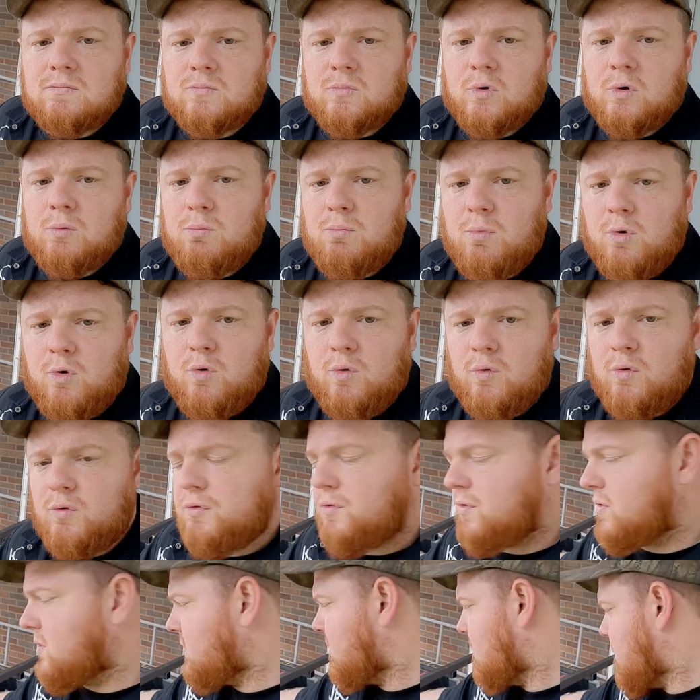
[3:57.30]

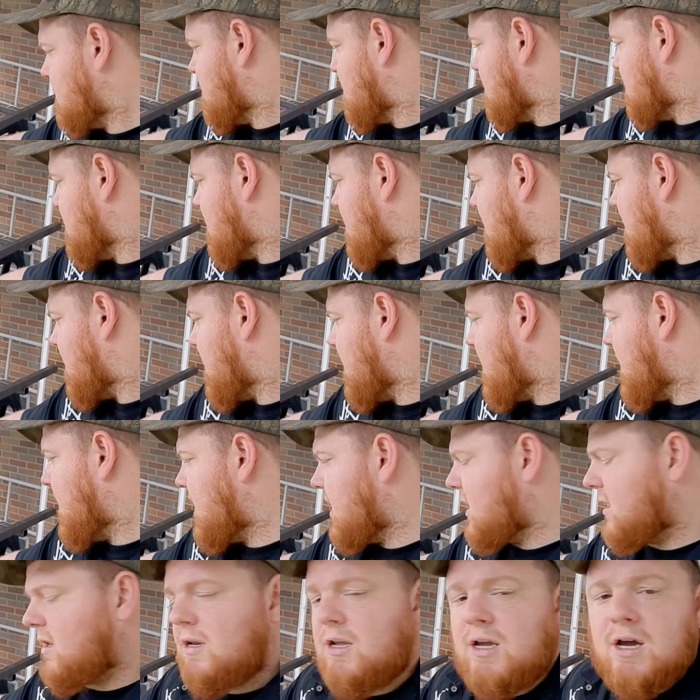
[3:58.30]
remove
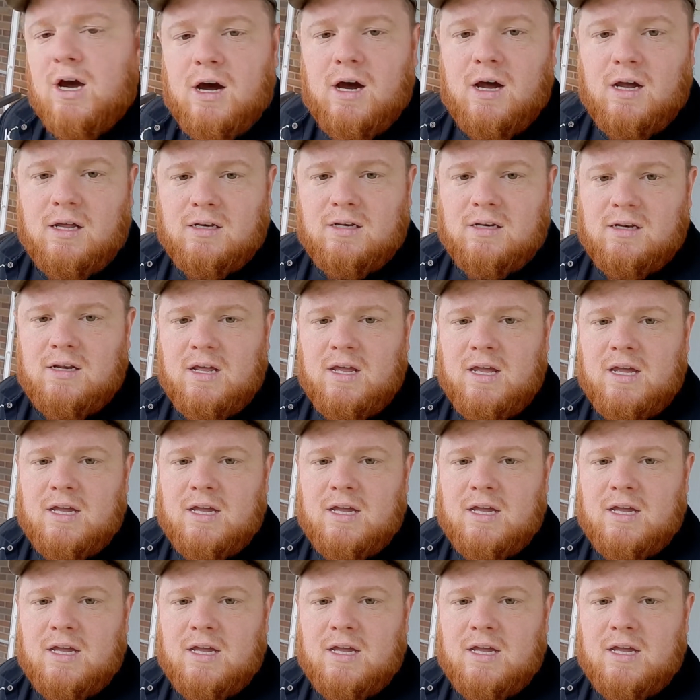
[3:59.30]
and cut an